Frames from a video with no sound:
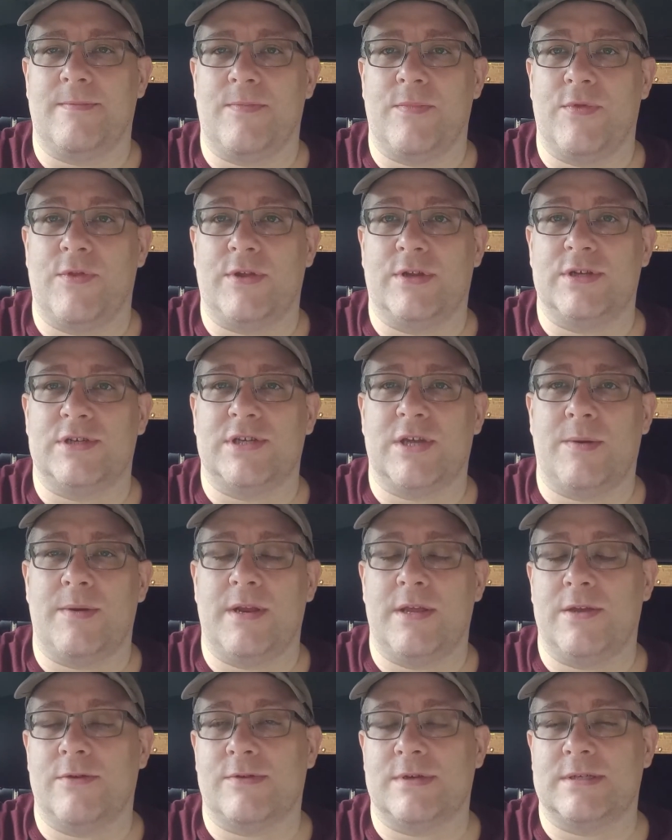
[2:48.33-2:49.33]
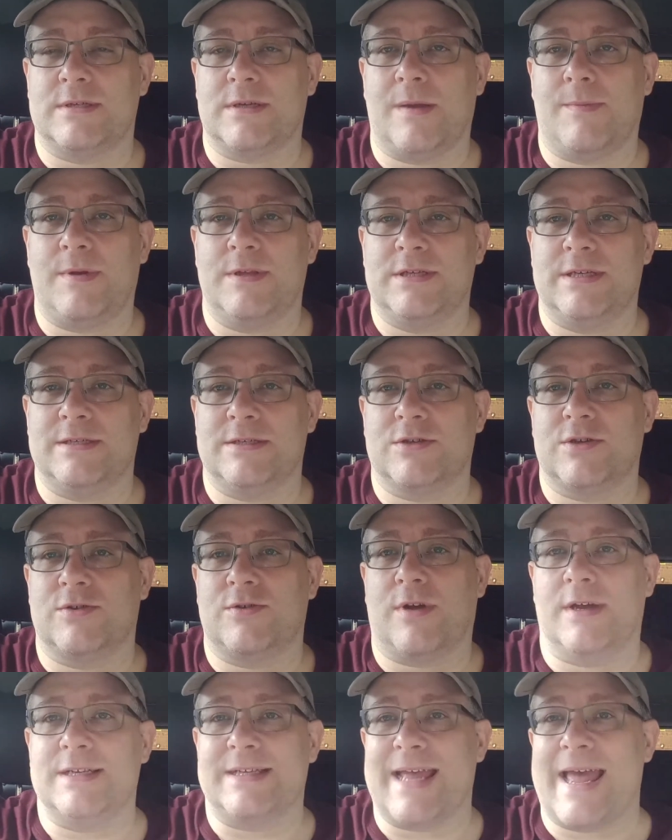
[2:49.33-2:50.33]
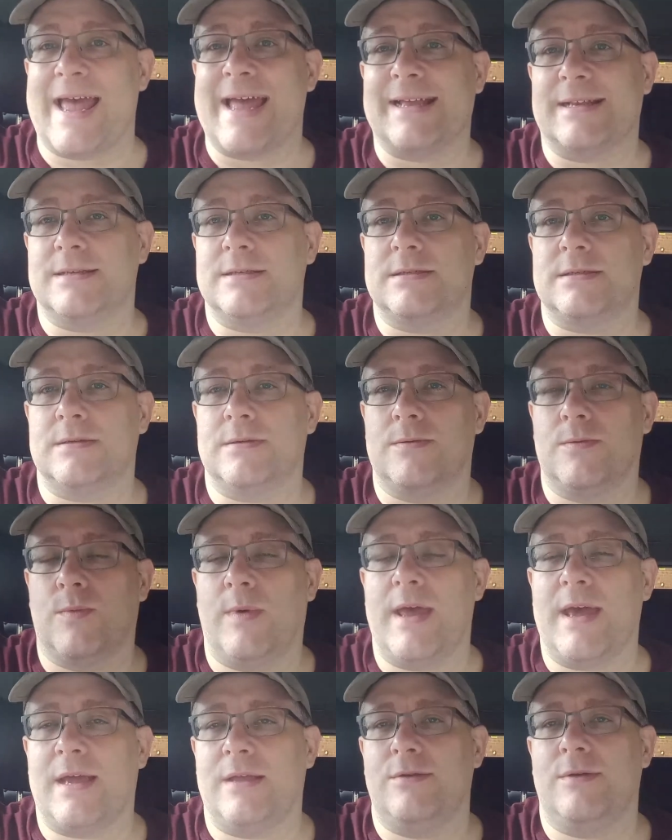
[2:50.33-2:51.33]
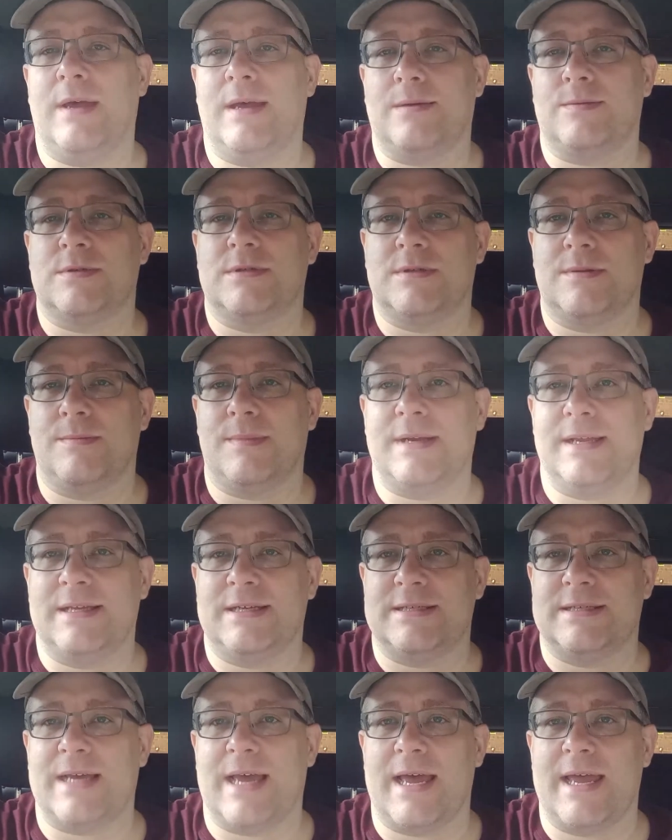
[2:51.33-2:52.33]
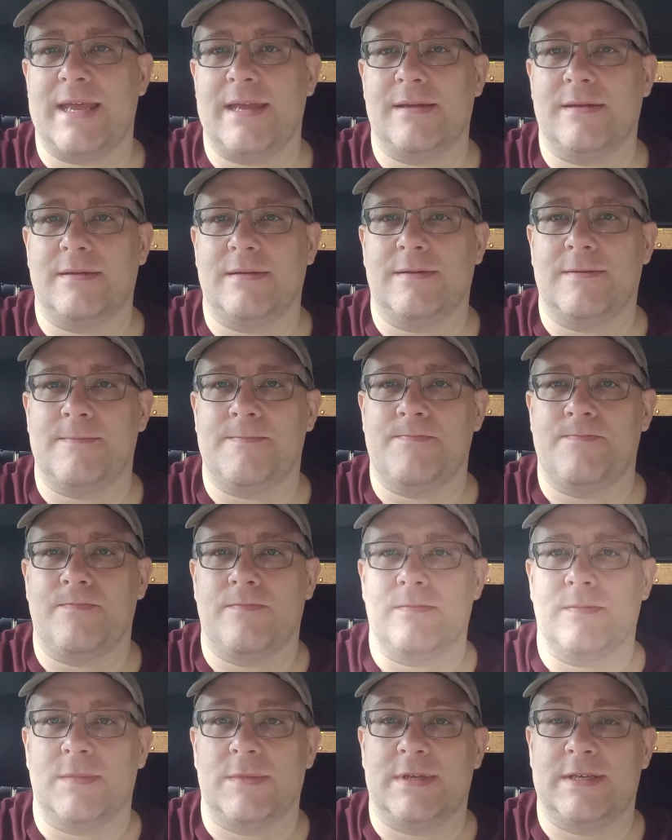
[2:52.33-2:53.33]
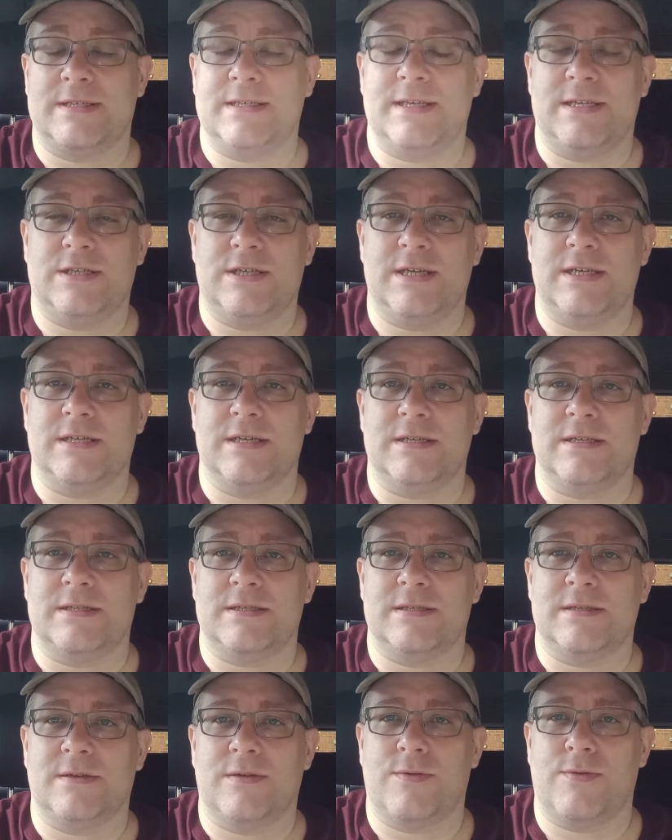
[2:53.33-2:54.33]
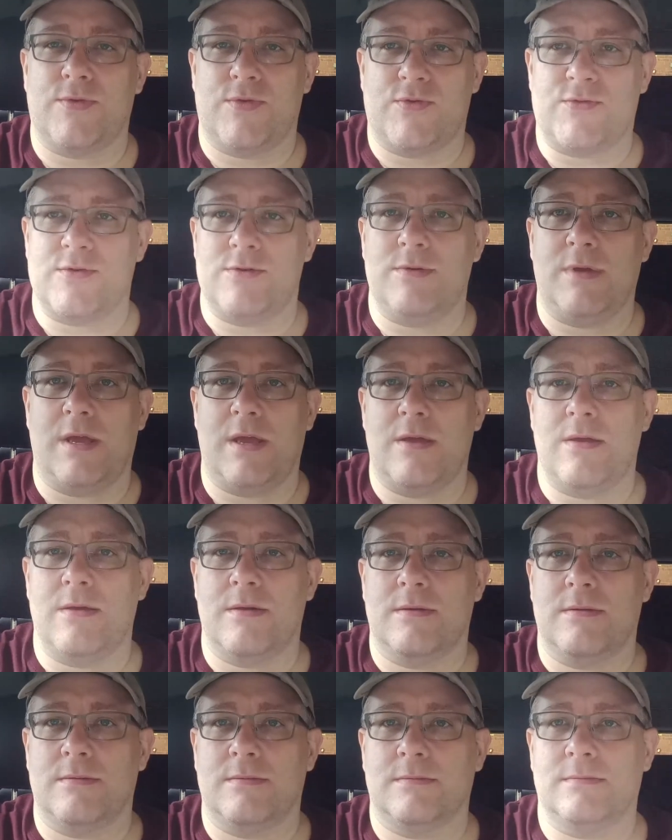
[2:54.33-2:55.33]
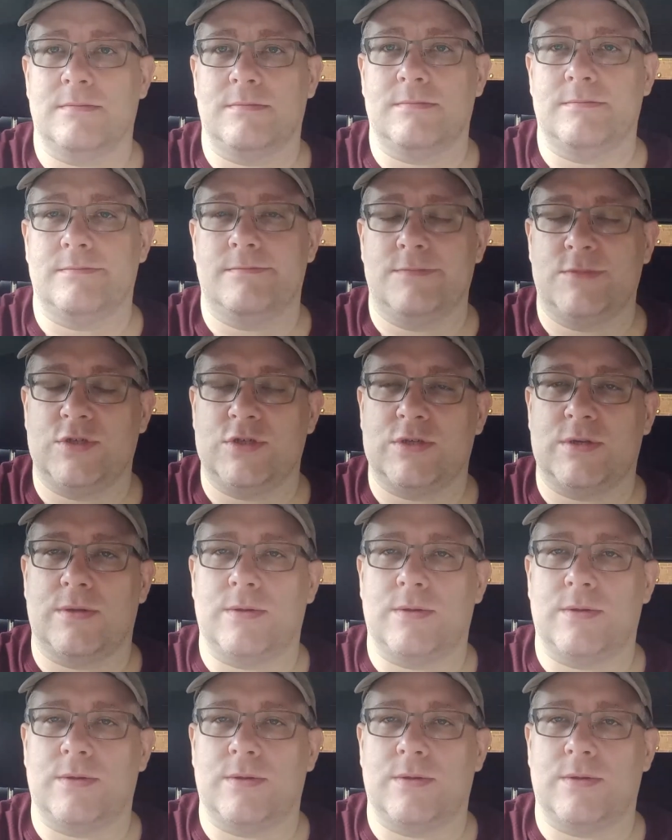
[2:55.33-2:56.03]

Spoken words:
that are showing that you're a disciple of Jesus Christ? And where can you help somebody today to see Jesus through you? Just a